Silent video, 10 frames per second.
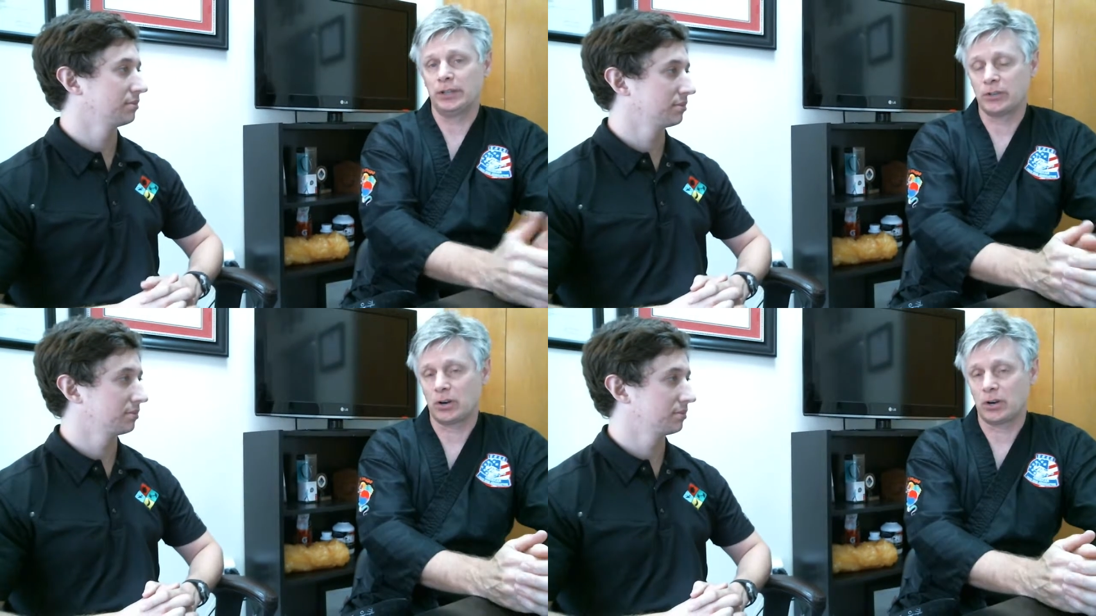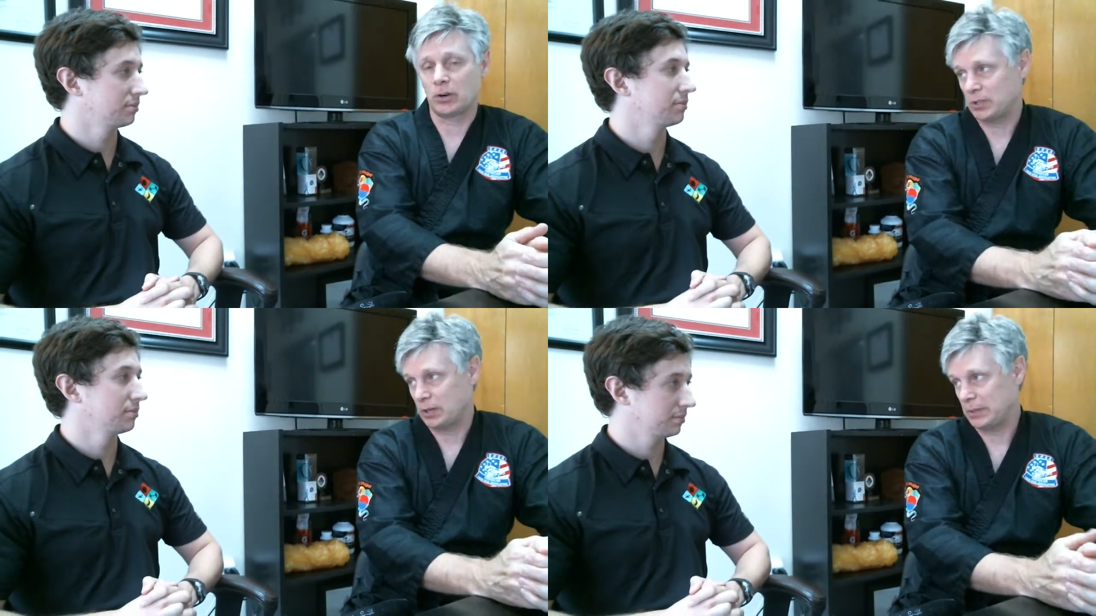Speaker 1: can link to our
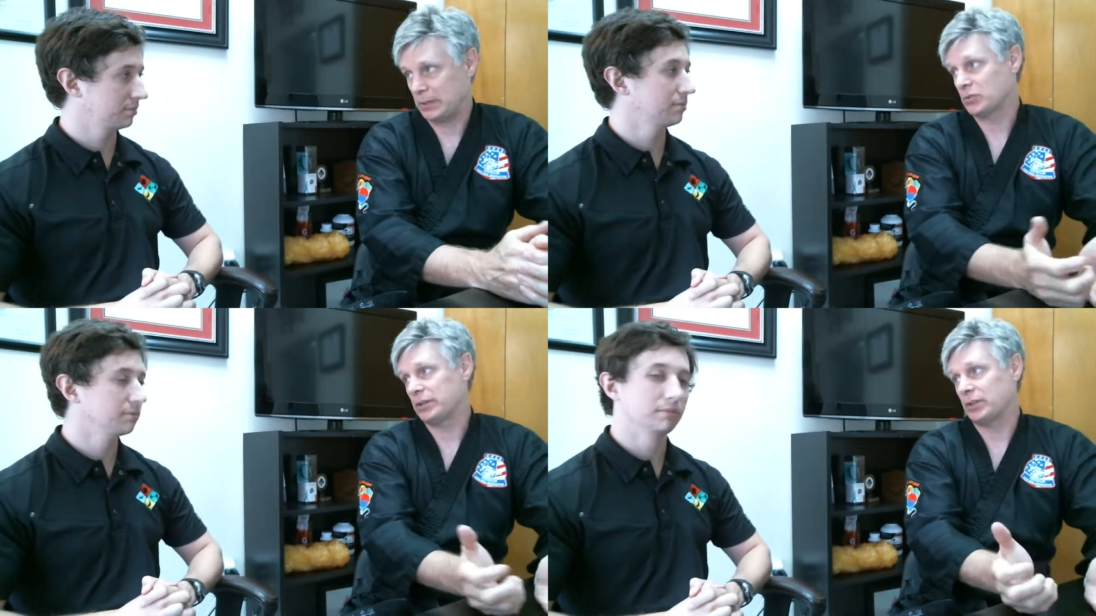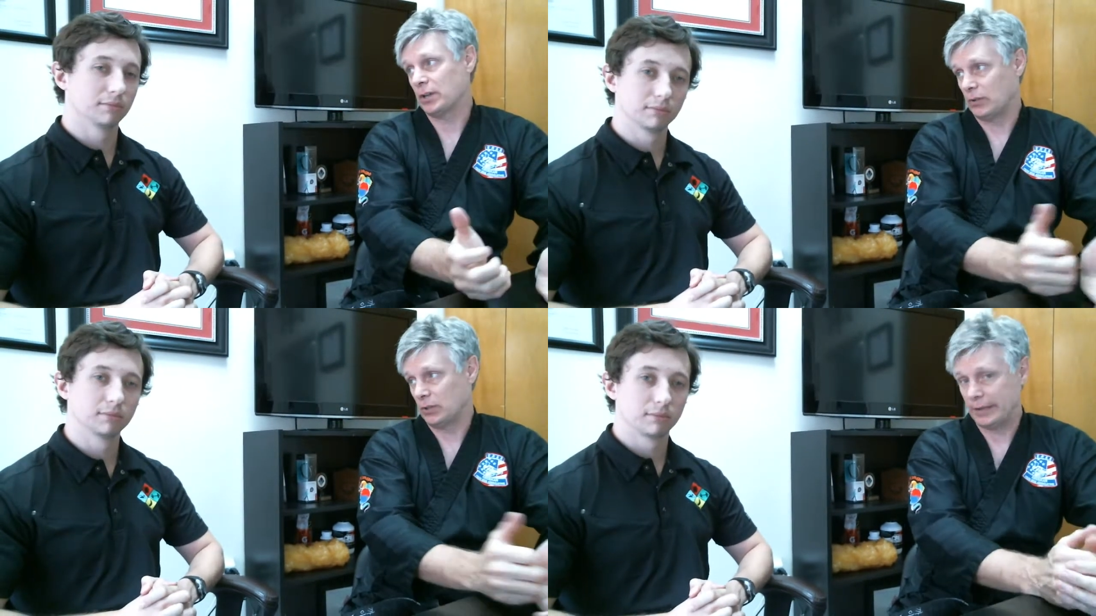website because we
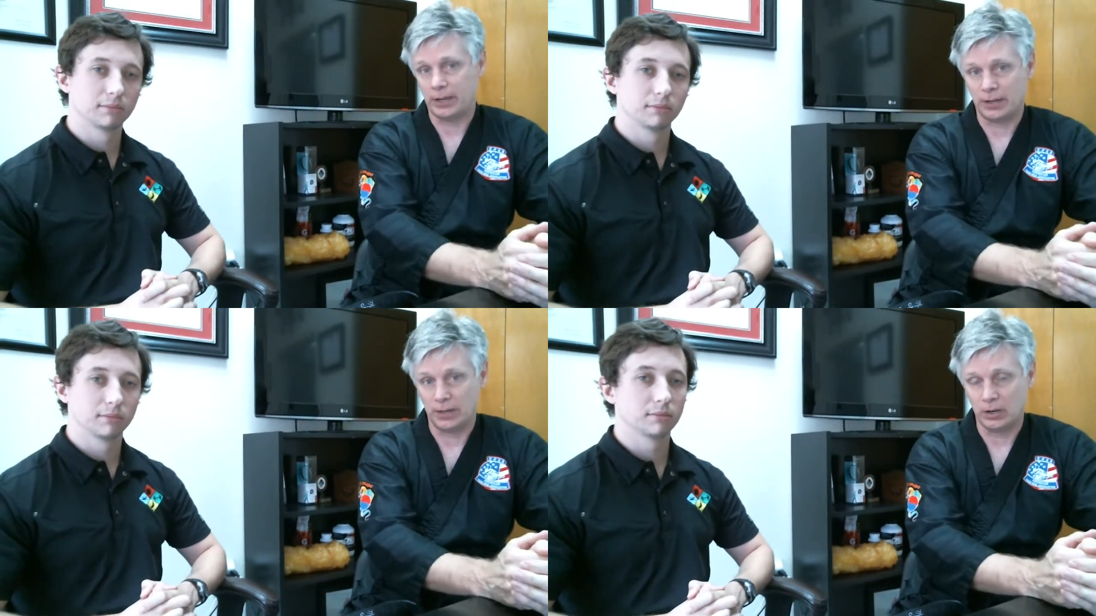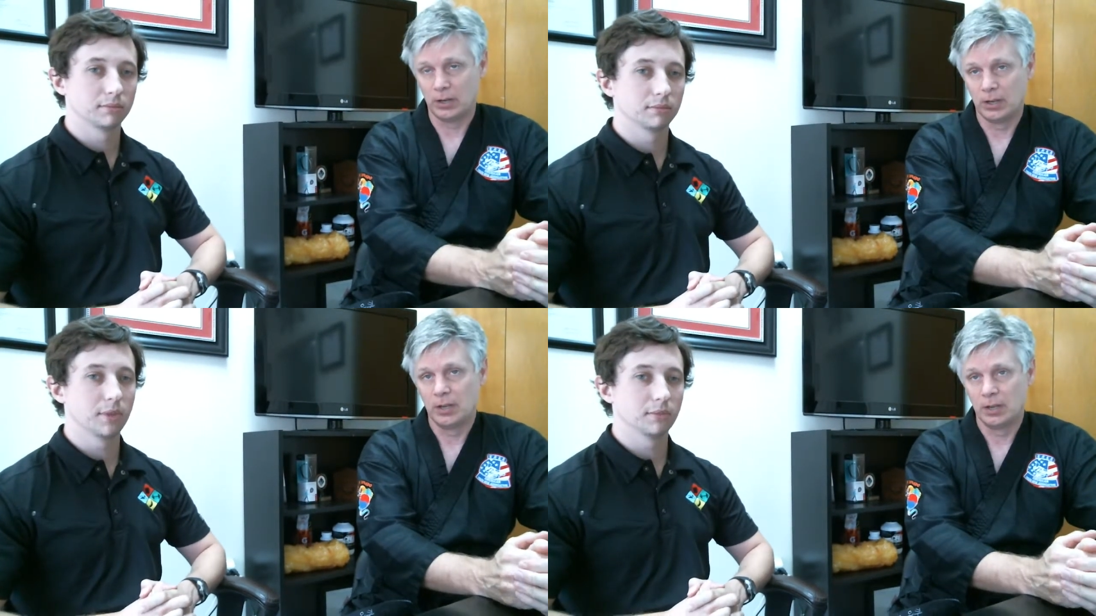do have a link on there.
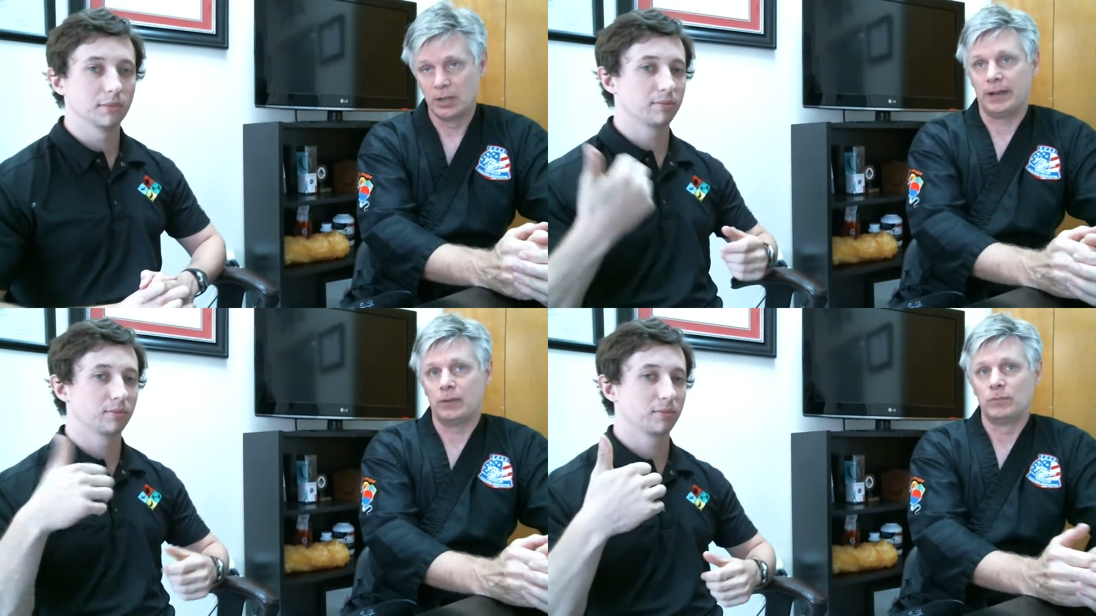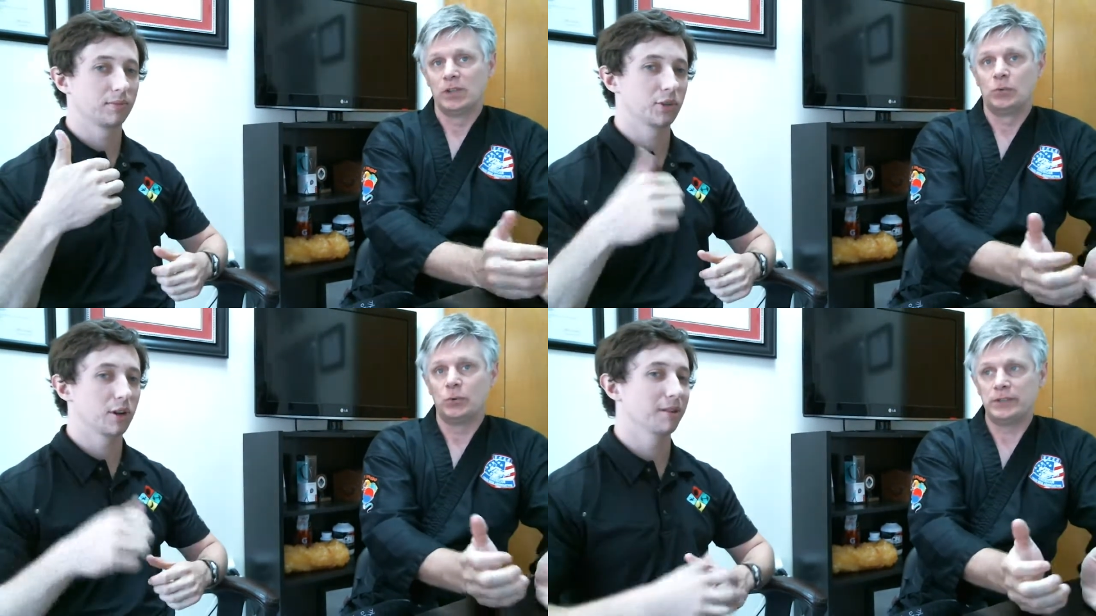Yeah, we, uh,
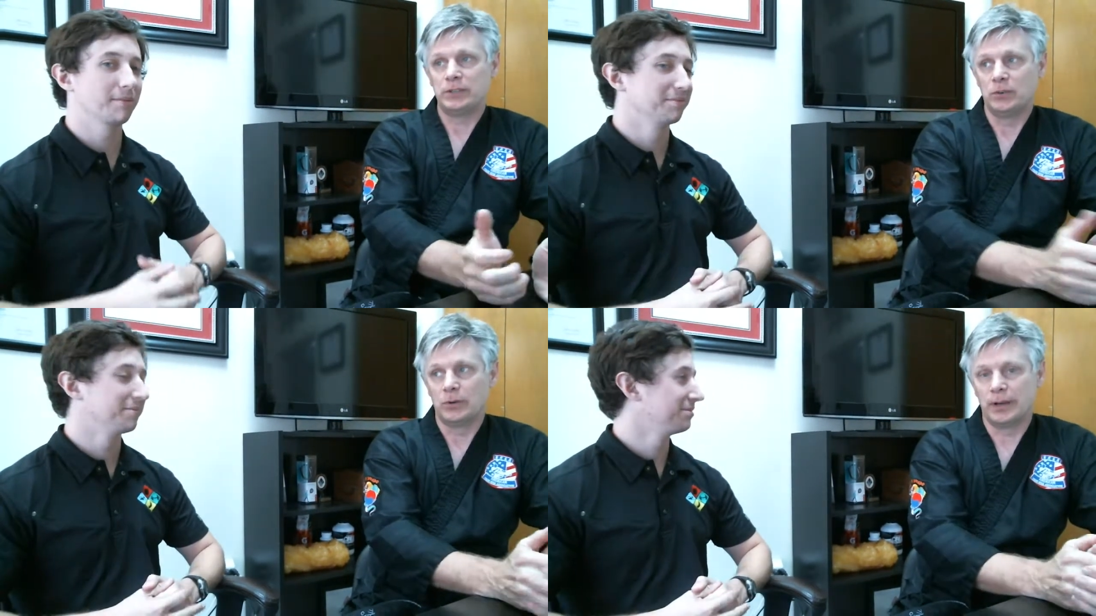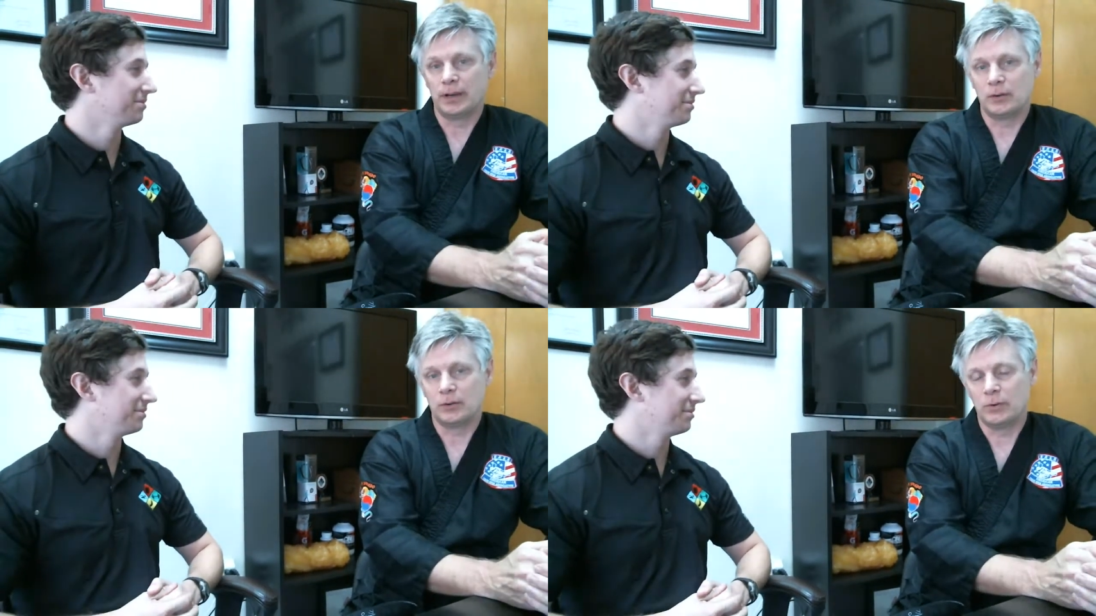sure. we do
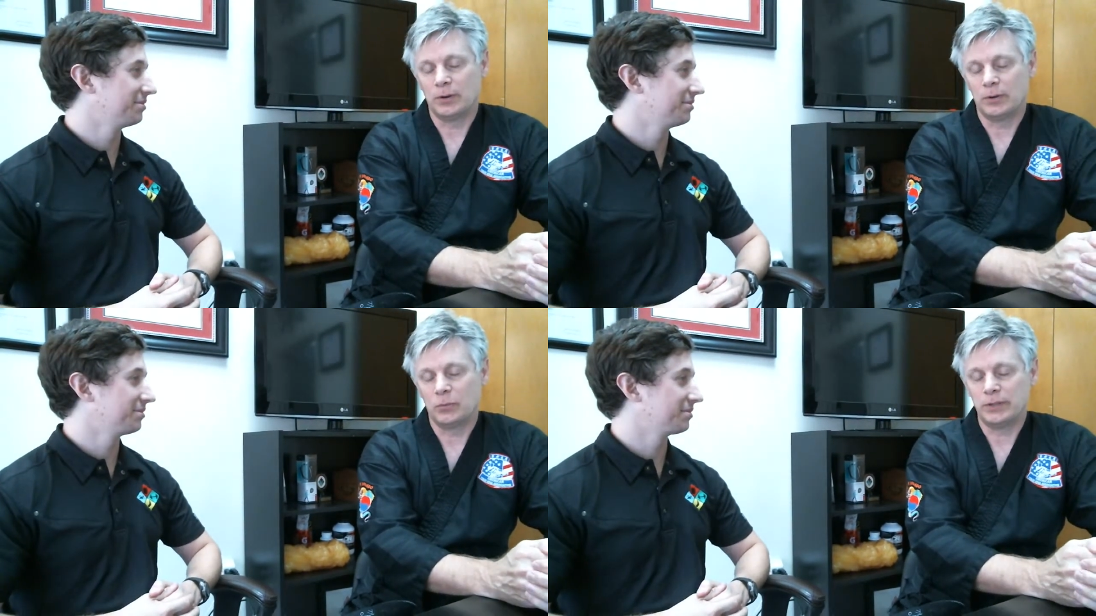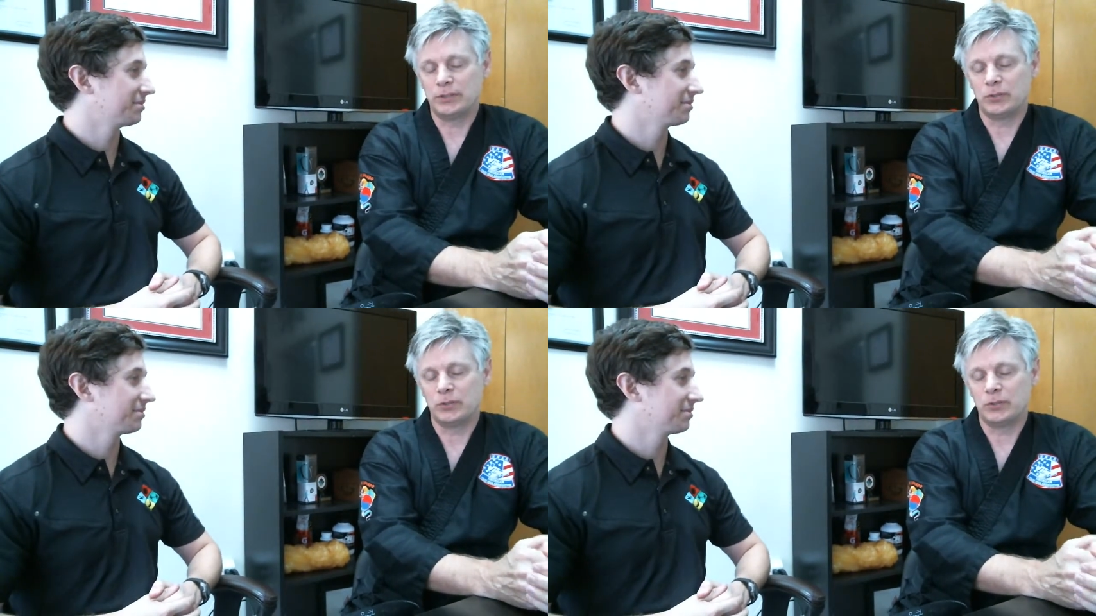uh, we